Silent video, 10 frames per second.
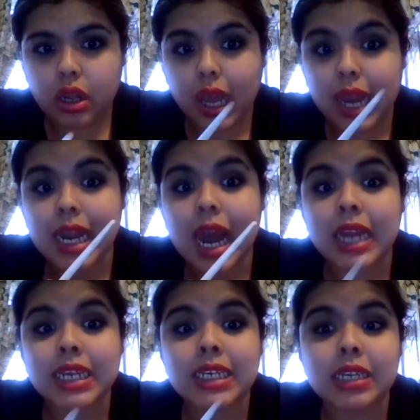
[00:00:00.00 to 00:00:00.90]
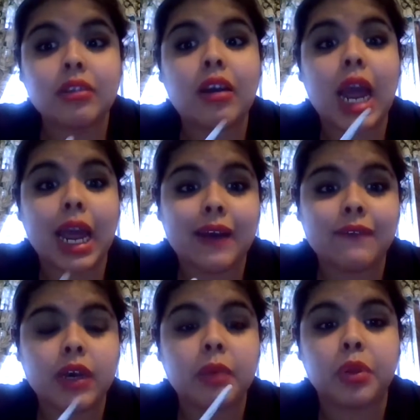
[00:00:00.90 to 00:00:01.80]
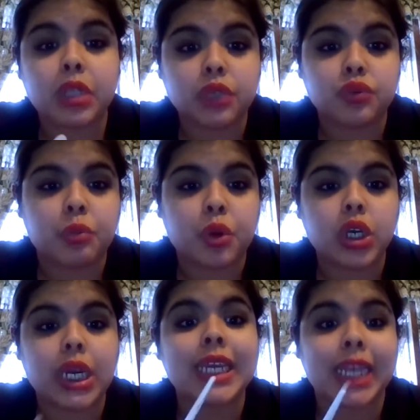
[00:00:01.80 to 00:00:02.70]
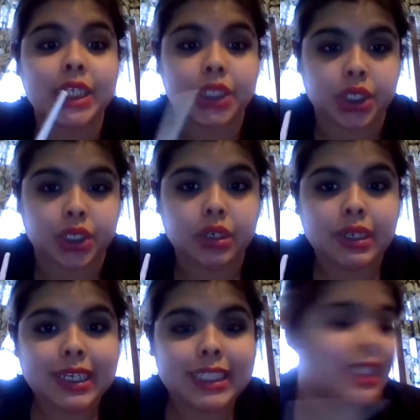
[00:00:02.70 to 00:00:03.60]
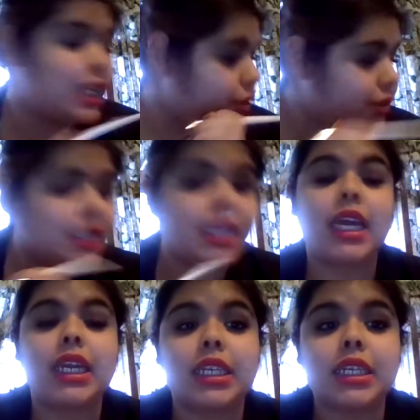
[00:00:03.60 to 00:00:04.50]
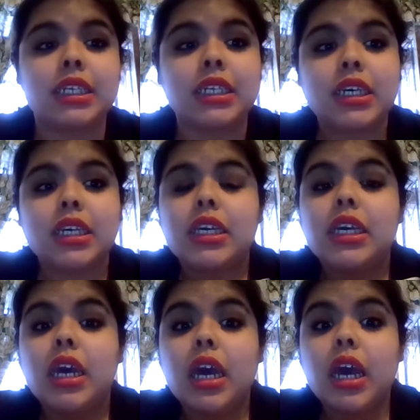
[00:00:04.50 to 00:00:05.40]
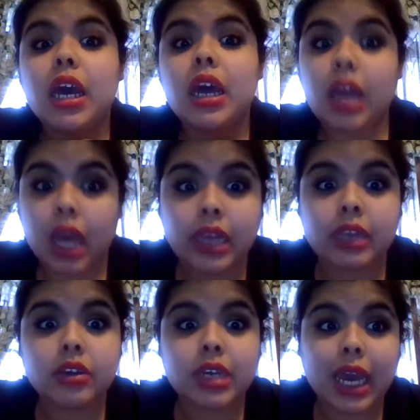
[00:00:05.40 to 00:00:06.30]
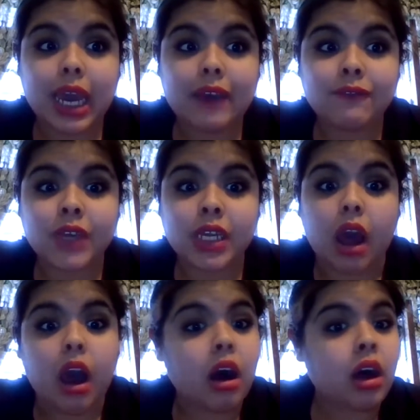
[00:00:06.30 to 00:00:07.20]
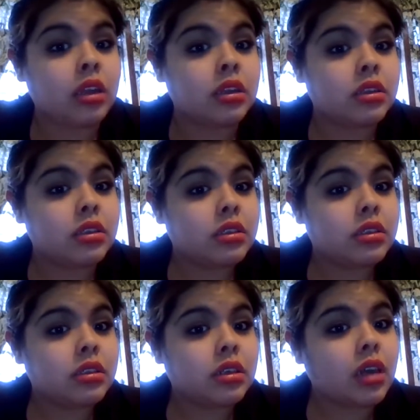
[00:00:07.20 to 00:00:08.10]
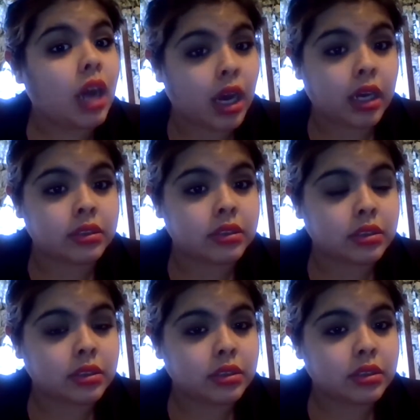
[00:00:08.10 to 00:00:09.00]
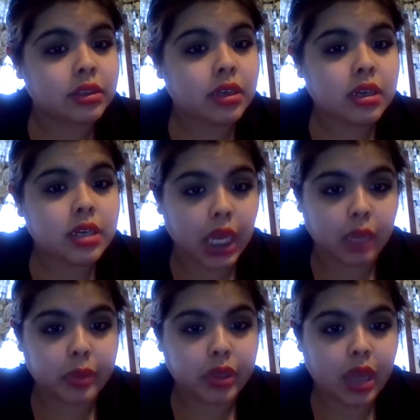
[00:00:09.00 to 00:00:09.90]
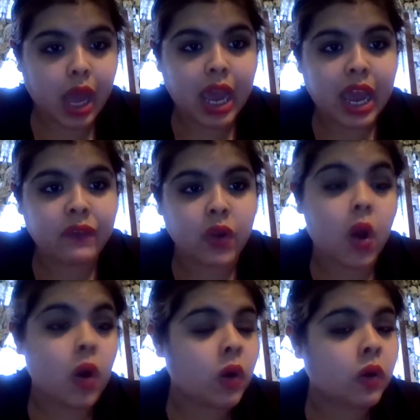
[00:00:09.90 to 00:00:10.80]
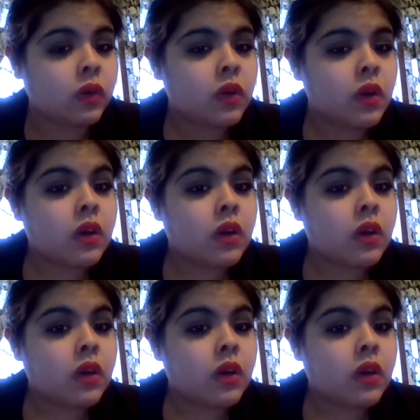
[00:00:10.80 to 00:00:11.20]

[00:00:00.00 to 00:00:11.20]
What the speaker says: and I still have a police report against her. She keep doing shit like this. I'm gonna have it all on tape. I have it all